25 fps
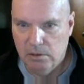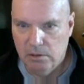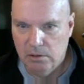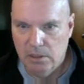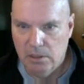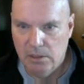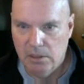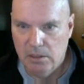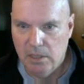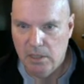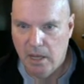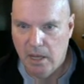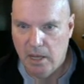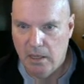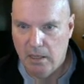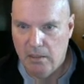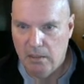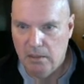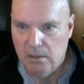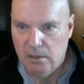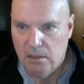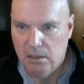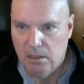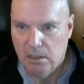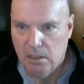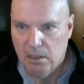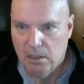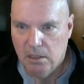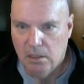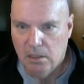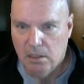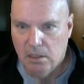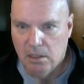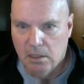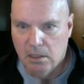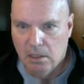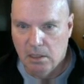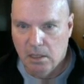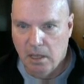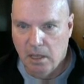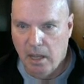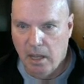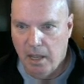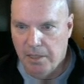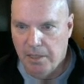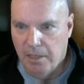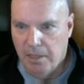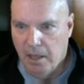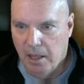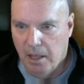this out,
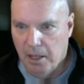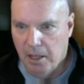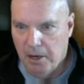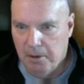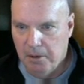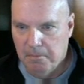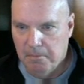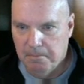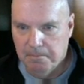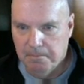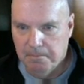and then